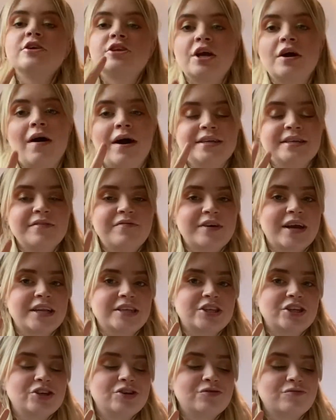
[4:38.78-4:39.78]
So I did
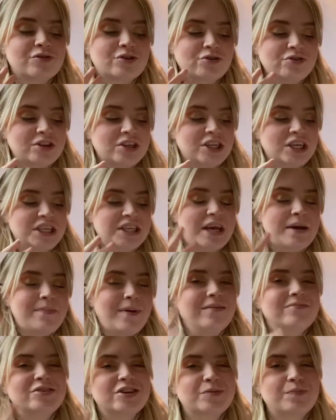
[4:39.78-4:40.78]
forget to record this yesterday,
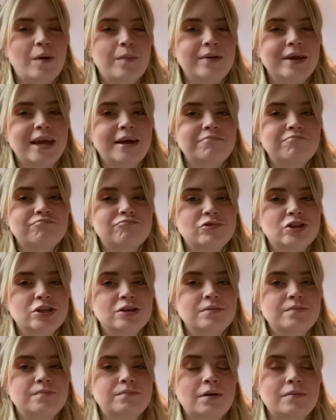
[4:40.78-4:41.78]
but I'm just popping in
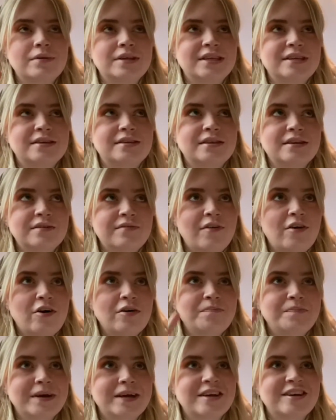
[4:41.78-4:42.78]
to pop this into this
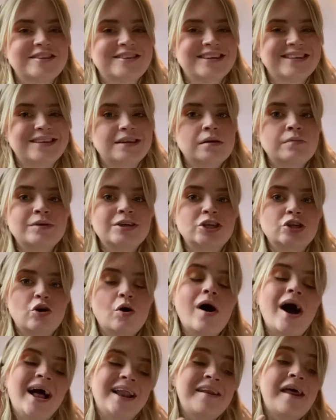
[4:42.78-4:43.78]
vlog because it's a little bit
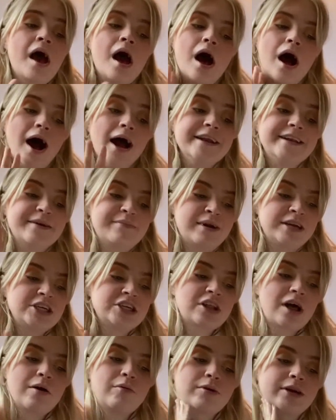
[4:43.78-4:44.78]
short. And I did
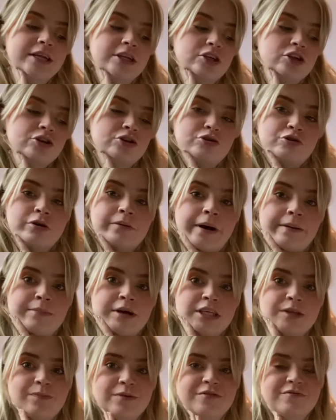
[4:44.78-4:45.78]
mention that I wanted to talk about
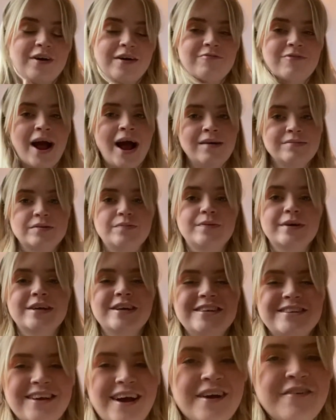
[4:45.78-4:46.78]
my Spotify Wrapped
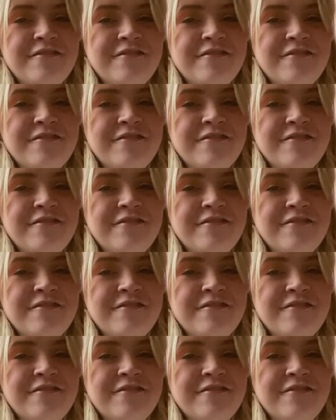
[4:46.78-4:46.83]
because I